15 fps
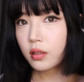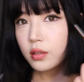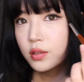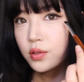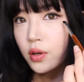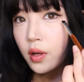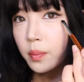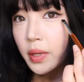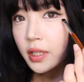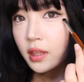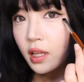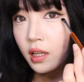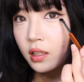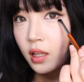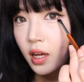So I'll make
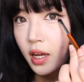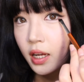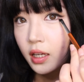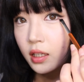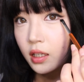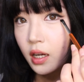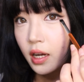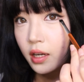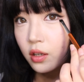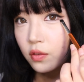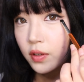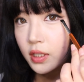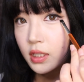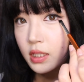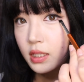that line kind of
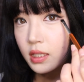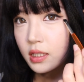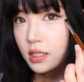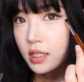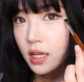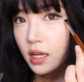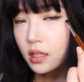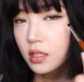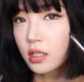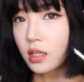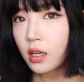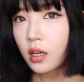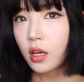extend.